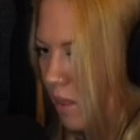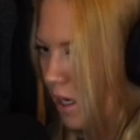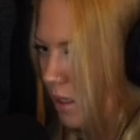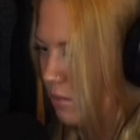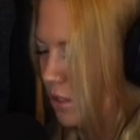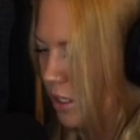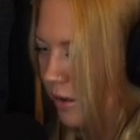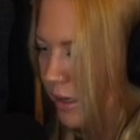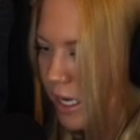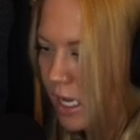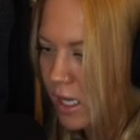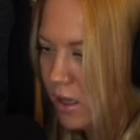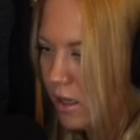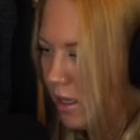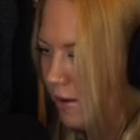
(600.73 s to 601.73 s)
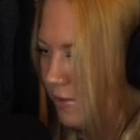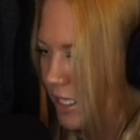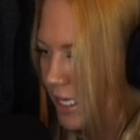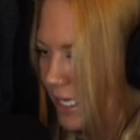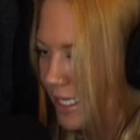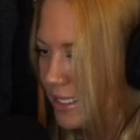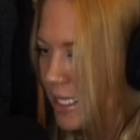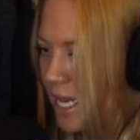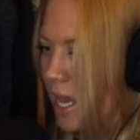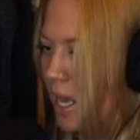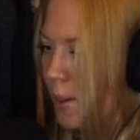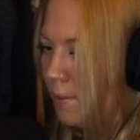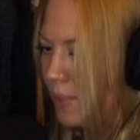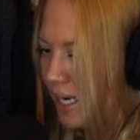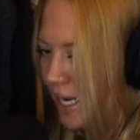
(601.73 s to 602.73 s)
I'm sorry, love you guys,
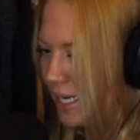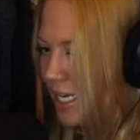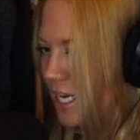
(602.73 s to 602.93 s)
but I